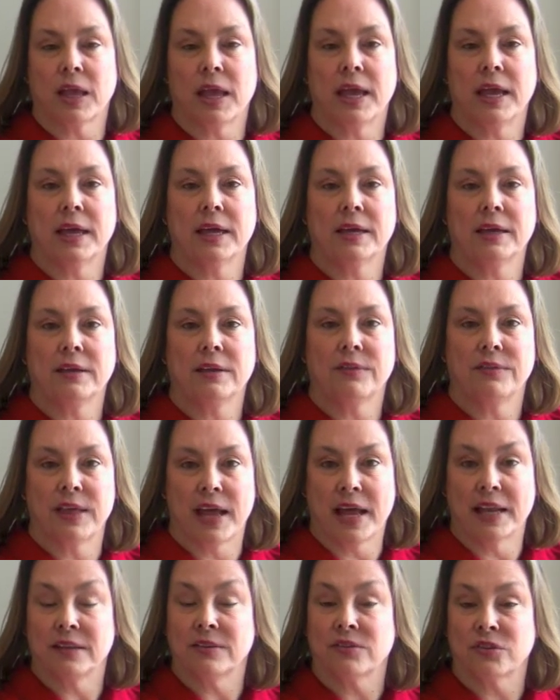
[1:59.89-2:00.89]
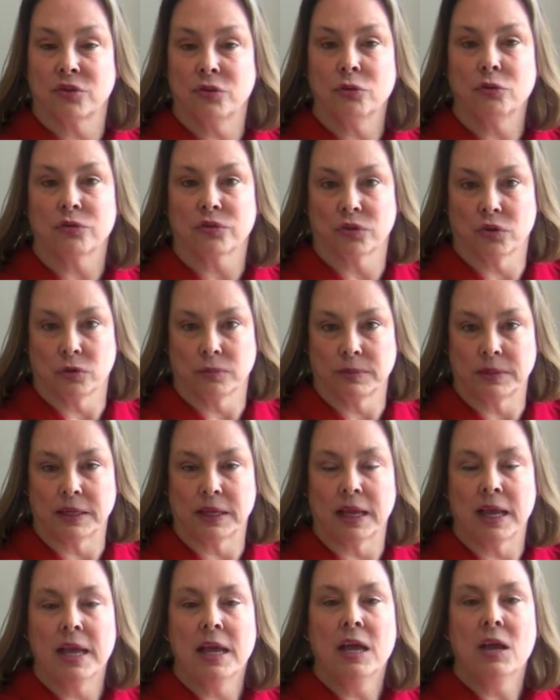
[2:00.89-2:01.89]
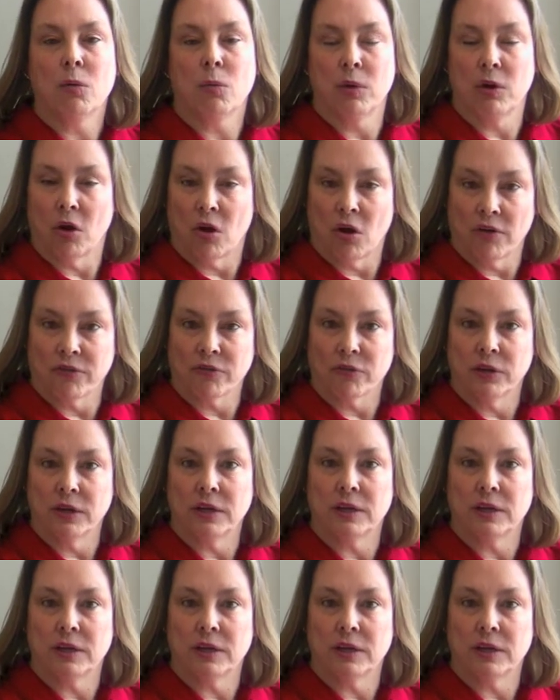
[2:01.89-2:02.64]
And that is cool sculpting. We offer